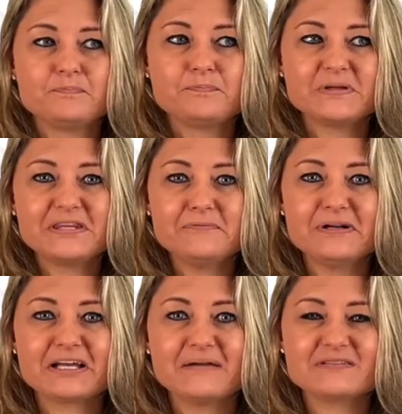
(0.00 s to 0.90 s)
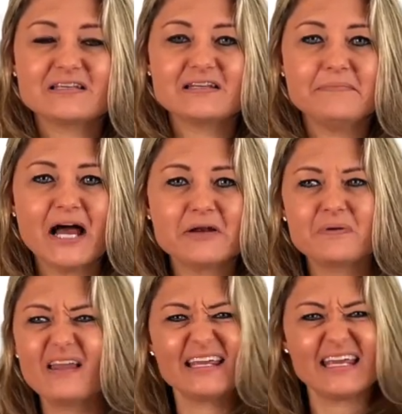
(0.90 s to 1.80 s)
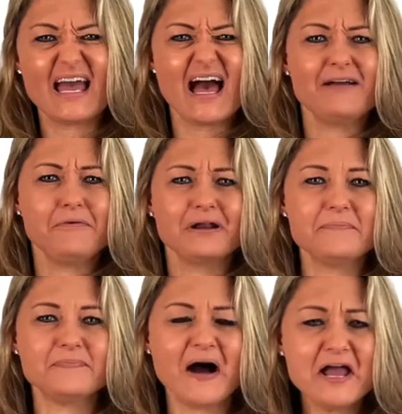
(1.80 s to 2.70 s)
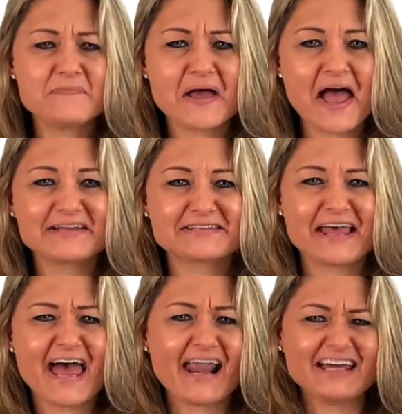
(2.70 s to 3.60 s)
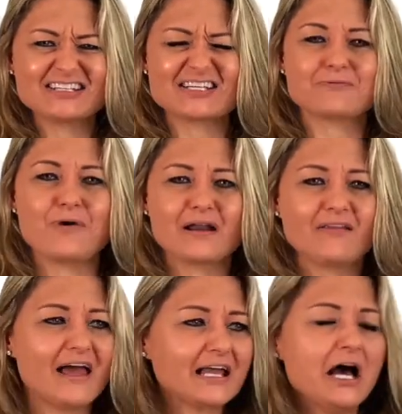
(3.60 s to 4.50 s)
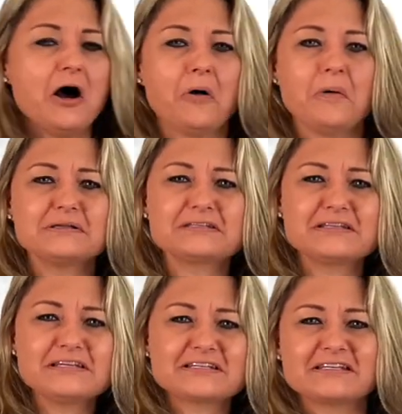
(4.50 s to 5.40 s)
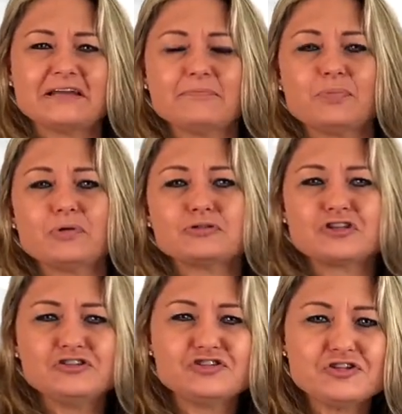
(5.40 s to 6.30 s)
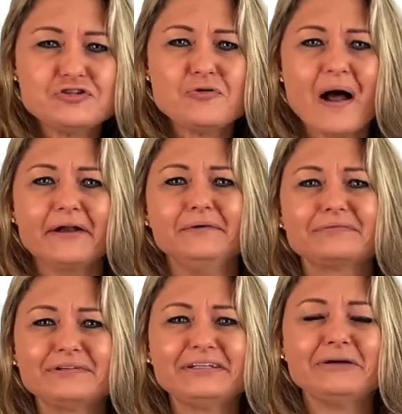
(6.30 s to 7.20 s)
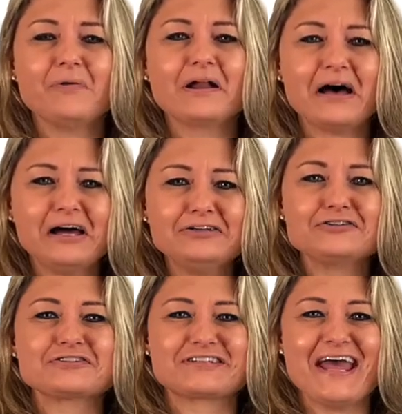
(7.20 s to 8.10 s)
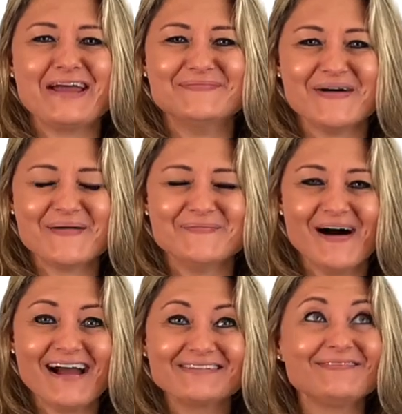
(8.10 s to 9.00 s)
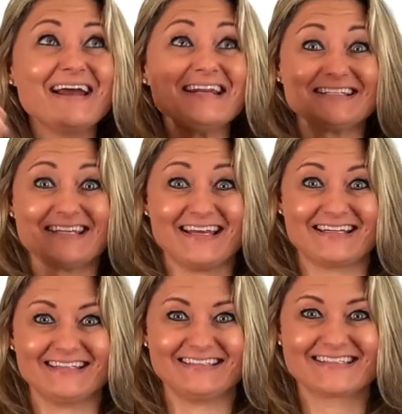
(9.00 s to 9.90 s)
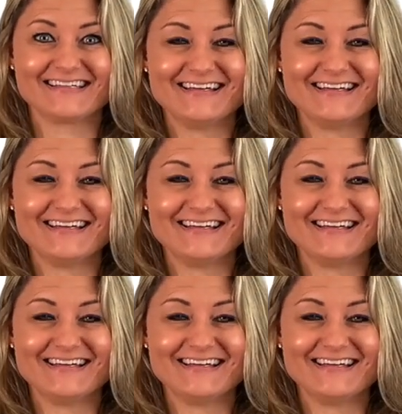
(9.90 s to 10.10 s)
But then when it comes to the mind, we're like, yeah, I want to bypass that. I just want to what's the simple to do? I don't really want to understand my mind. Wait a second.